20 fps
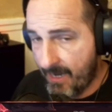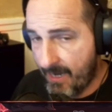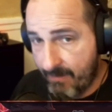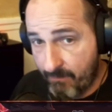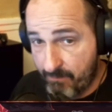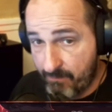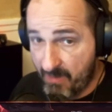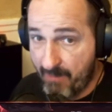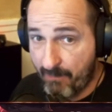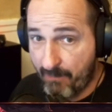
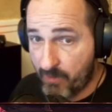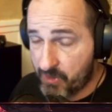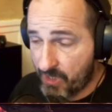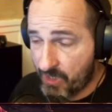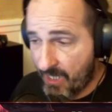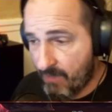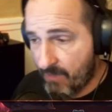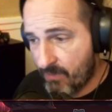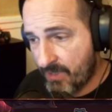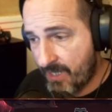me personally,
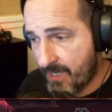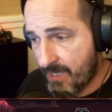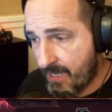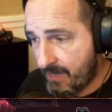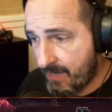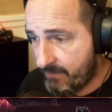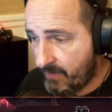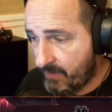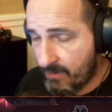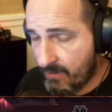I would not
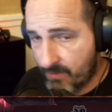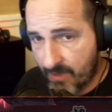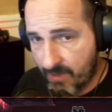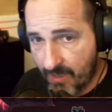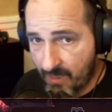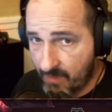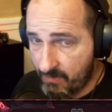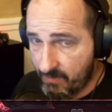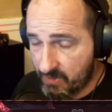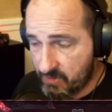have, I don't care
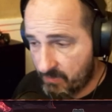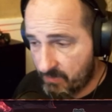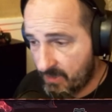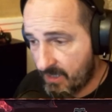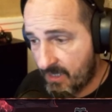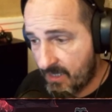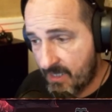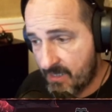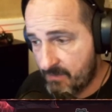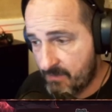how much money
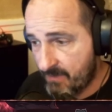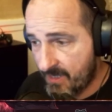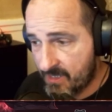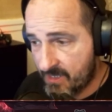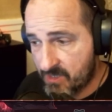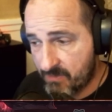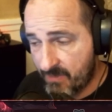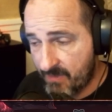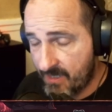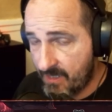he
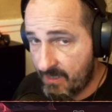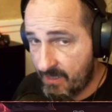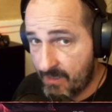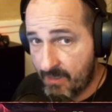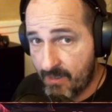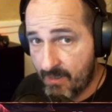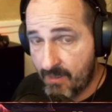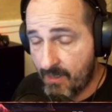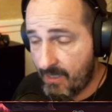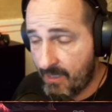makes
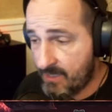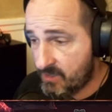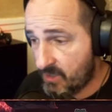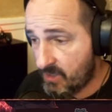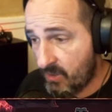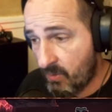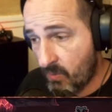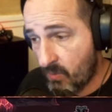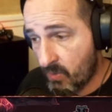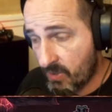me as an
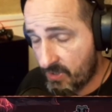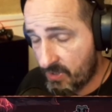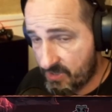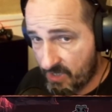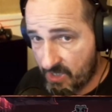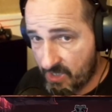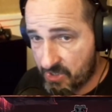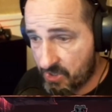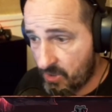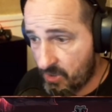
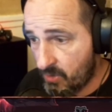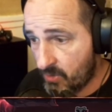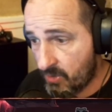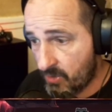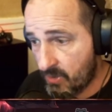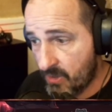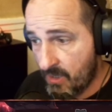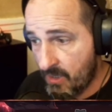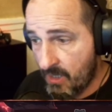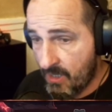organization
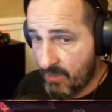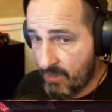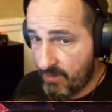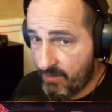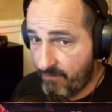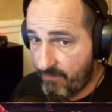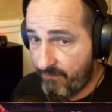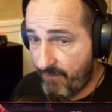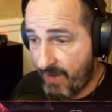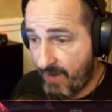owner.
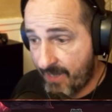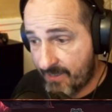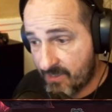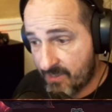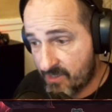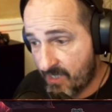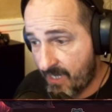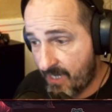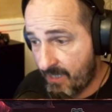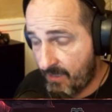The fact is
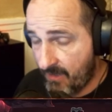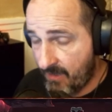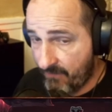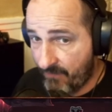that if